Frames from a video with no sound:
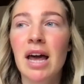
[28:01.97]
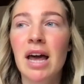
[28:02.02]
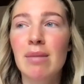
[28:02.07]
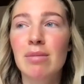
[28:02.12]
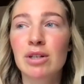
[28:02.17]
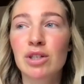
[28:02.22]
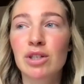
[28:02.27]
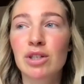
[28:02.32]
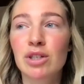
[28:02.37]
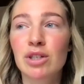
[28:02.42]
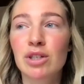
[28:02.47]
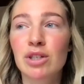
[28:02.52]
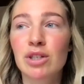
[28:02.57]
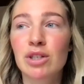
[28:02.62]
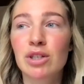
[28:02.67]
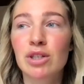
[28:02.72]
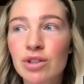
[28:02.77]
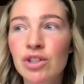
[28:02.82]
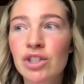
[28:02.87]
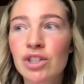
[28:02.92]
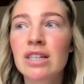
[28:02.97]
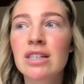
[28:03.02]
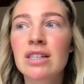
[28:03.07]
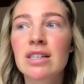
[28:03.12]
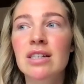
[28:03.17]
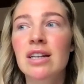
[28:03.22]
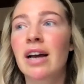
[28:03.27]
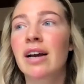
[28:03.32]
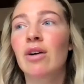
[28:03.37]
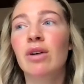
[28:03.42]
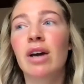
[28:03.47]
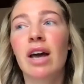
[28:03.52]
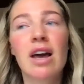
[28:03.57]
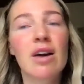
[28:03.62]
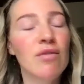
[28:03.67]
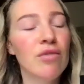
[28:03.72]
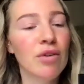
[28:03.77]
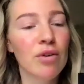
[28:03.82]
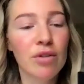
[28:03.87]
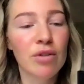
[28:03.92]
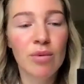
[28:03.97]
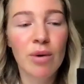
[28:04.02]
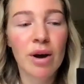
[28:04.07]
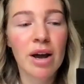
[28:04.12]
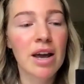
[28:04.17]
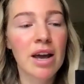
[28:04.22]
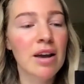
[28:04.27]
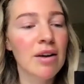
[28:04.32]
able to cry out to Jesus and like, okay, if you're the way,